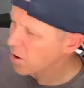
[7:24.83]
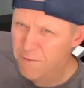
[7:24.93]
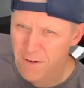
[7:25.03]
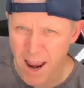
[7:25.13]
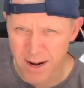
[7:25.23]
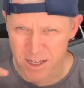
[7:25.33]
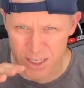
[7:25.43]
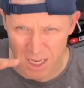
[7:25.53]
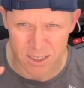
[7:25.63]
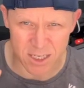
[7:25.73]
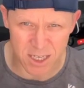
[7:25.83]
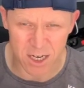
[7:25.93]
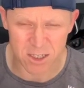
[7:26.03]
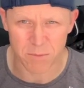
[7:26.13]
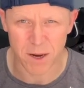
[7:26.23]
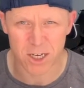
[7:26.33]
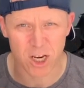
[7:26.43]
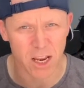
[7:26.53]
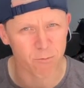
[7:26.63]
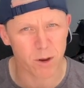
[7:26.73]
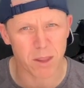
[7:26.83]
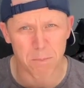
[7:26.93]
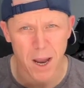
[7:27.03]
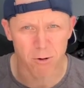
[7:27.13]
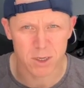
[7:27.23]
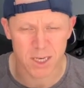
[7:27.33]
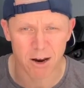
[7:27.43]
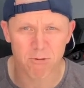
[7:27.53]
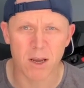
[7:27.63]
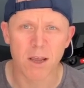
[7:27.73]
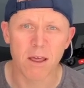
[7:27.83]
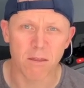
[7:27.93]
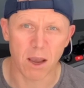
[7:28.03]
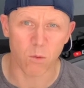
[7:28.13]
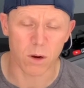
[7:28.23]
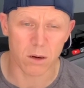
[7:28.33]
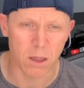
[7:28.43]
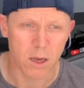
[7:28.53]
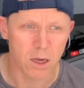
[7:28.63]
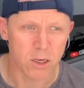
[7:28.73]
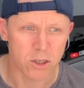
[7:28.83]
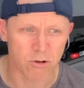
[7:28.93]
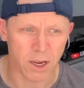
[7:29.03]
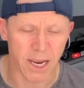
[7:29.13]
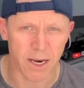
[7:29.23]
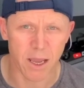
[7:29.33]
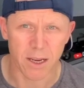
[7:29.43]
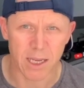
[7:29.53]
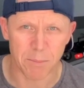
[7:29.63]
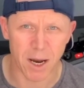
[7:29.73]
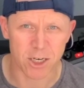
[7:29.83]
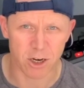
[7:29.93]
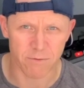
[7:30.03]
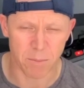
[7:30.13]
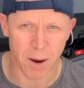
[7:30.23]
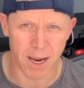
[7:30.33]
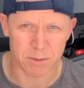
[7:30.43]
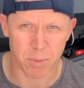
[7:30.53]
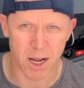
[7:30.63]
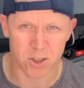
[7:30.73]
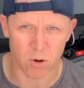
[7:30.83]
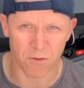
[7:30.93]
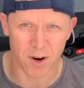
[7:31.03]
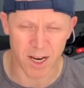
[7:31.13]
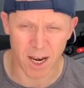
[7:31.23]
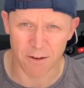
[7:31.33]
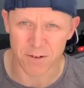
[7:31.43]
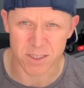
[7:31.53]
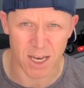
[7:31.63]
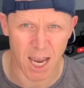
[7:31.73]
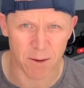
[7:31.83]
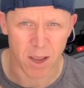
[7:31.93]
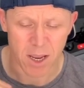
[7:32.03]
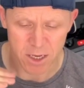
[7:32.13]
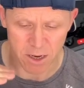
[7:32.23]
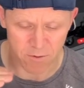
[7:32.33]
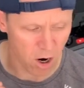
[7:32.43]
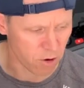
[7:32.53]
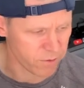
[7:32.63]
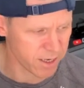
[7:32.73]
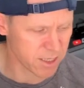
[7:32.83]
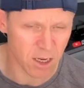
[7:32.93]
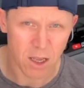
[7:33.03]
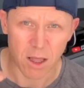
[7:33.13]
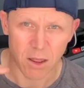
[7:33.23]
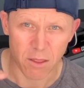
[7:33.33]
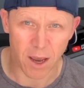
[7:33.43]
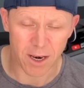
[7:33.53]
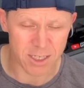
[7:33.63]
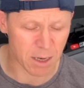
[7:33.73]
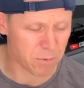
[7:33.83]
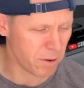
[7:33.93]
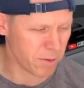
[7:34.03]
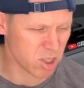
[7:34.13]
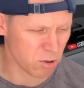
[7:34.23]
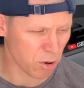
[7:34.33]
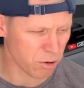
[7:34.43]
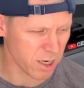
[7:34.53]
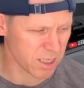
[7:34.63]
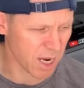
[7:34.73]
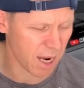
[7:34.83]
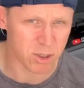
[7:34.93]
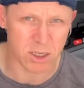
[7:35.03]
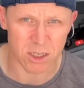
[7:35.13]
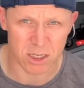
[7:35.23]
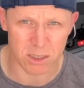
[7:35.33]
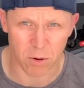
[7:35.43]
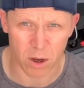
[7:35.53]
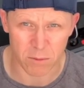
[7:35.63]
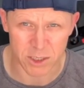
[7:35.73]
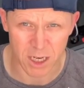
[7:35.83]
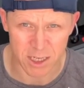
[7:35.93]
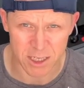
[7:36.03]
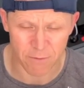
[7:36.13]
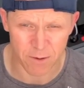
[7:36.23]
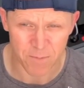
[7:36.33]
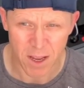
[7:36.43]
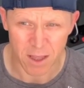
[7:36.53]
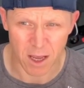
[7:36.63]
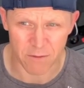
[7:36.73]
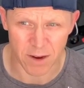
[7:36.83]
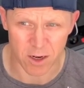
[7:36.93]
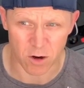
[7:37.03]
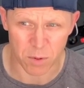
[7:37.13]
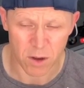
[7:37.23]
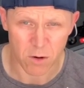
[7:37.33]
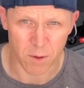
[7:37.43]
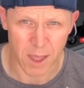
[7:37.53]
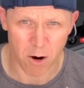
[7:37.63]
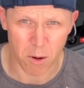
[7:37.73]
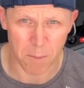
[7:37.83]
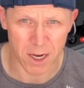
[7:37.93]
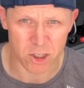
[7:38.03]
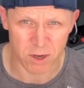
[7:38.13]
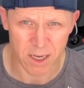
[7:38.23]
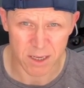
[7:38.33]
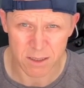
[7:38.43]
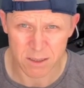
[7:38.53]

got various things attached to the battery even when they're powered down they will drain your battery if your bike's parked up for any length of time you've got a risk and it's happened maybe two or three times since I bought the T7 that I've ended up without a battery